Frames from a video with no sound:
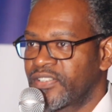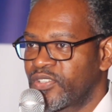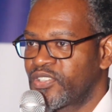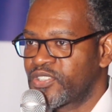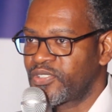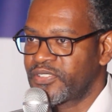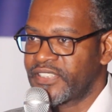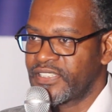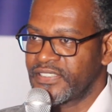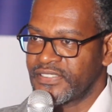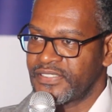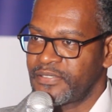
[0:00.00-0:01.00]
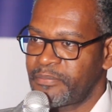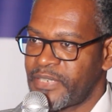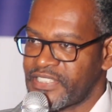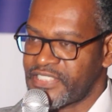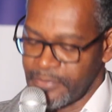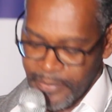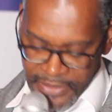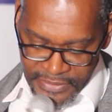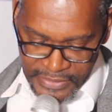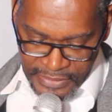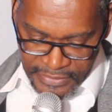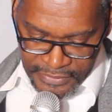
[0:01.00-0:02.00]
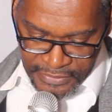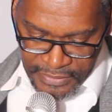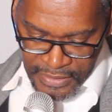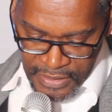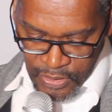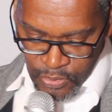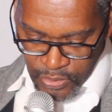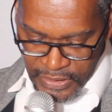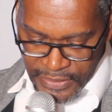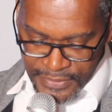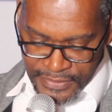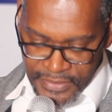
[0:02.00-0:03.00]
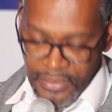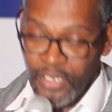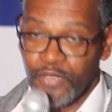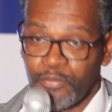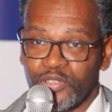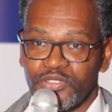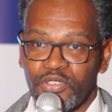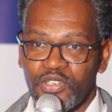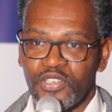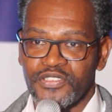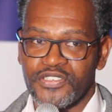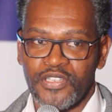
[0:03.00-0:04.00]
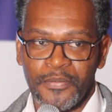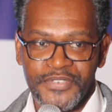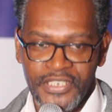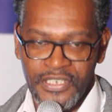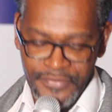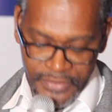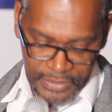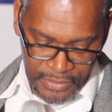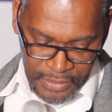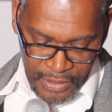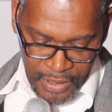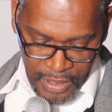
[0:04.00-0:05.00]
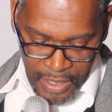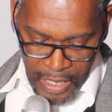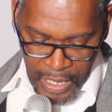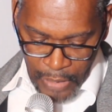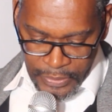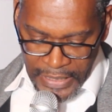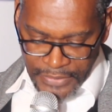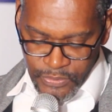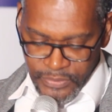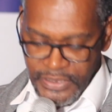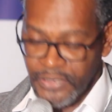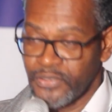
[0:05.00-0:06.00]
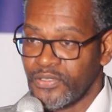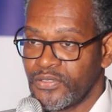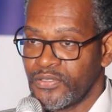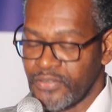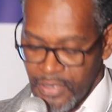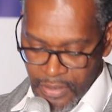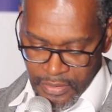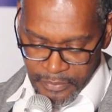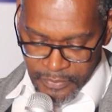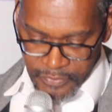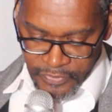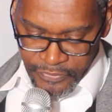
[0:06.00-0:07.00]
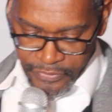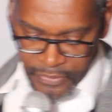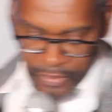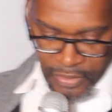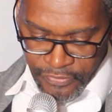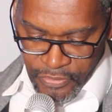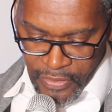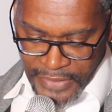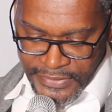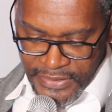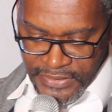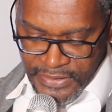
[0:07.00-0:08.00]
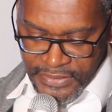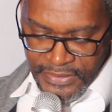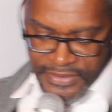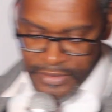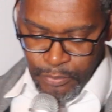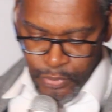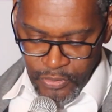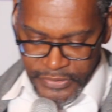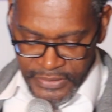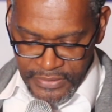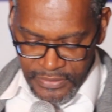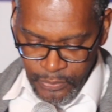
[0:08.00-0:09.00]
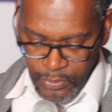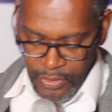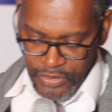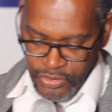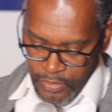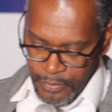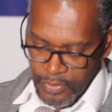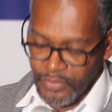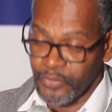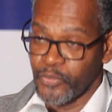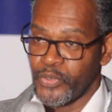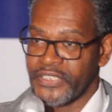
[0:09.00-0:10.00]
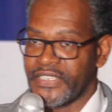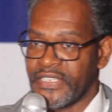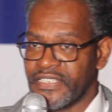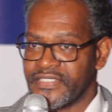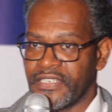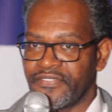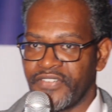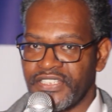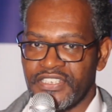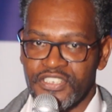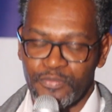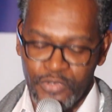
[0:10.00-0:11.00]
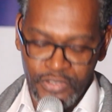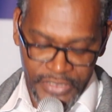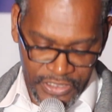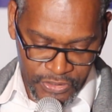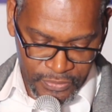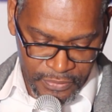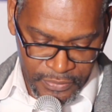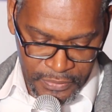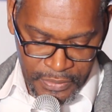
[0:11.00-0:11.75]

consultant, participant, and colleagues, all protocols observed. I would like to thank you all for attending this important workshop on witness and victims protection.